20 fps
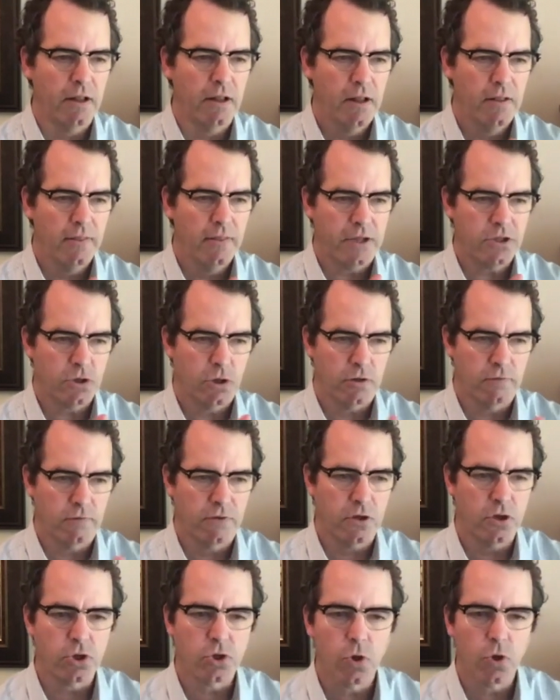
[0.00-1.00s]
that sort of
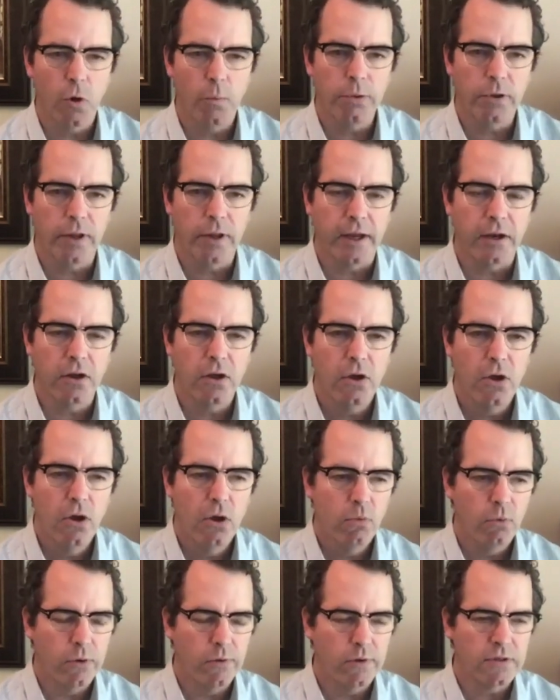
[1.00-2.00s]
control plane.
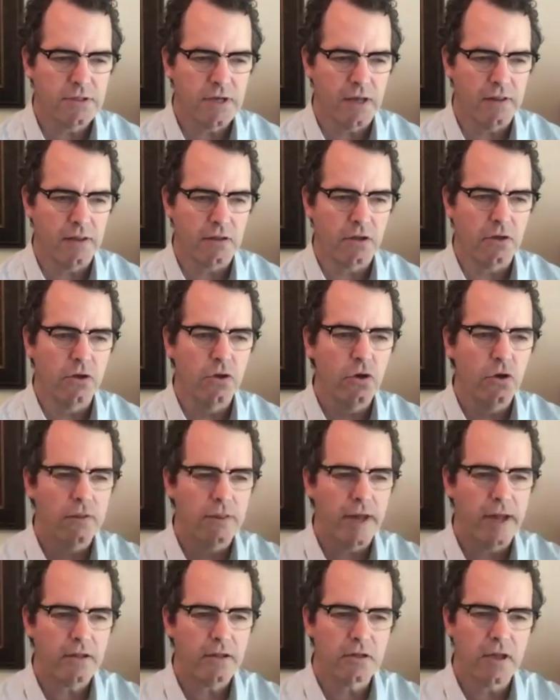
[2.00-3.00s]
We would say that
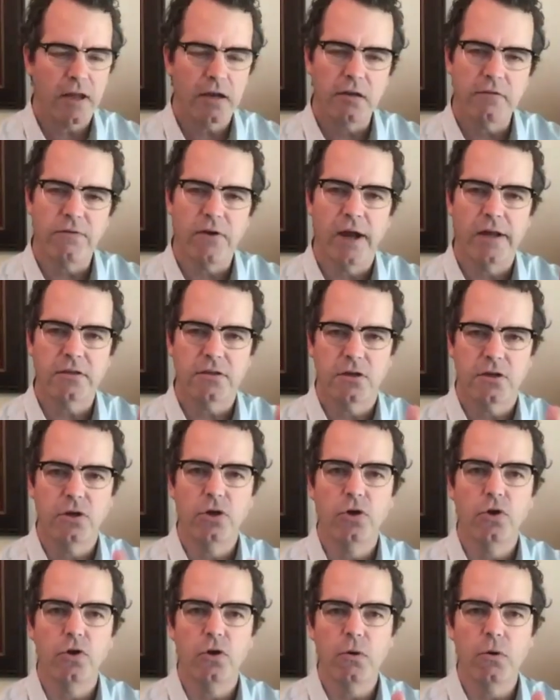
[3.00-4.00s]
that kind of defines a
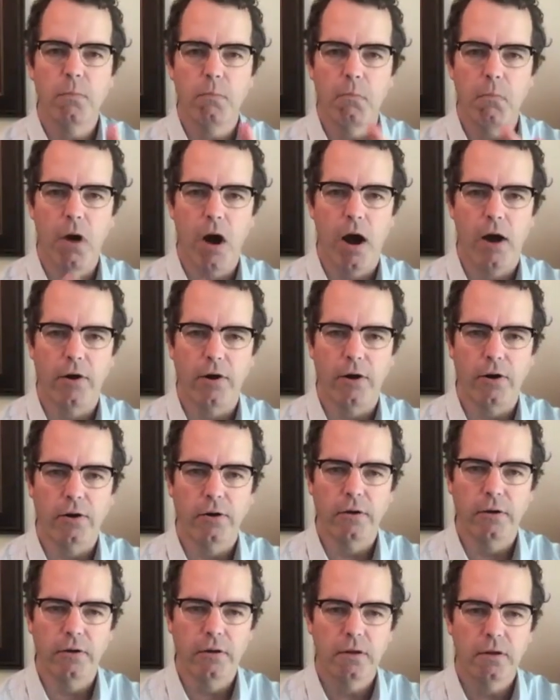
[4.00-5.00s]
new
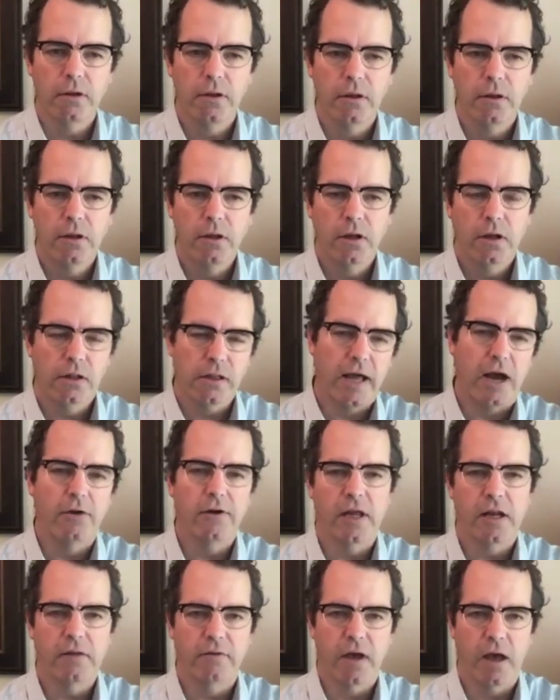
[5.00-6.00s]
modern cloud
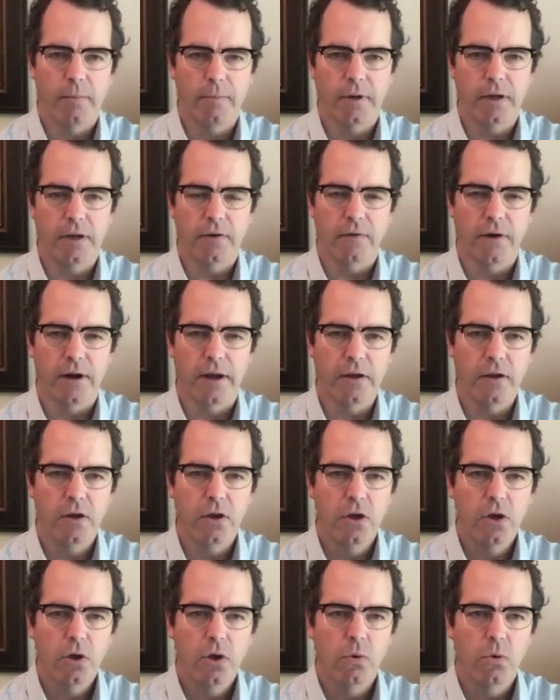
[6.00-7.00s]
native company, right?
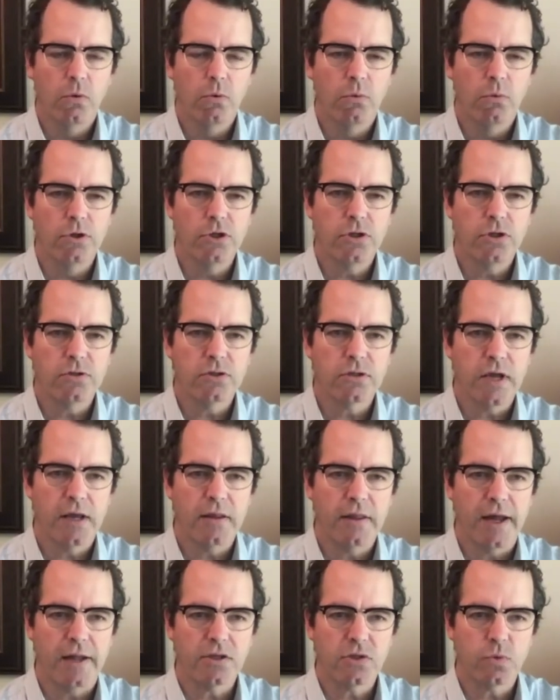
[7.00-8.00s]
Would you say
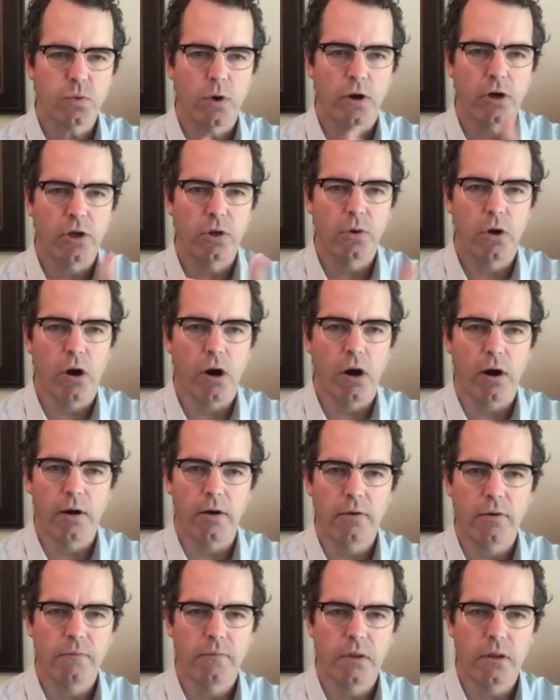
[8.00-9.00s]
that's where you
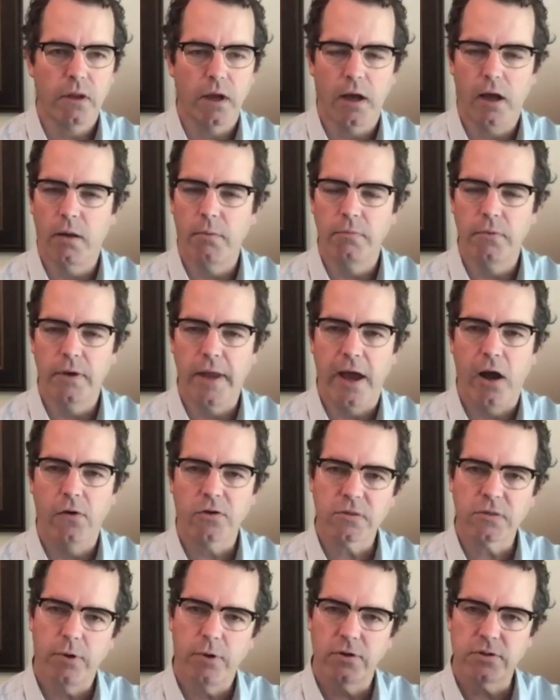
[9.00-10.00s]
are now
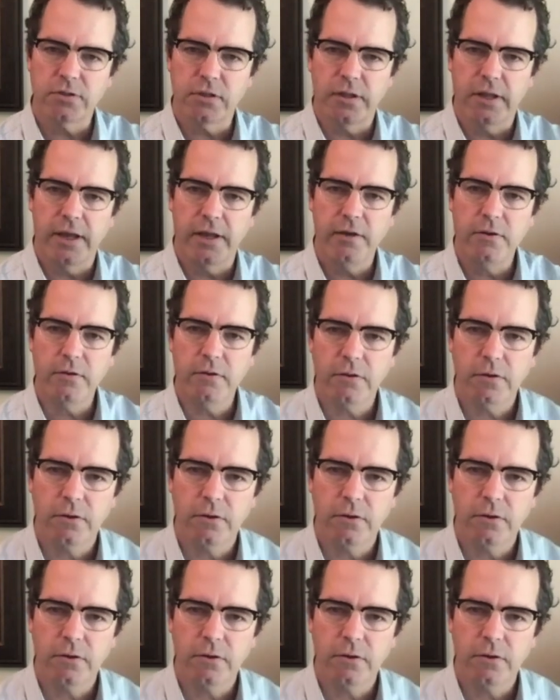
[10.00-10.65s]
as opposed to then?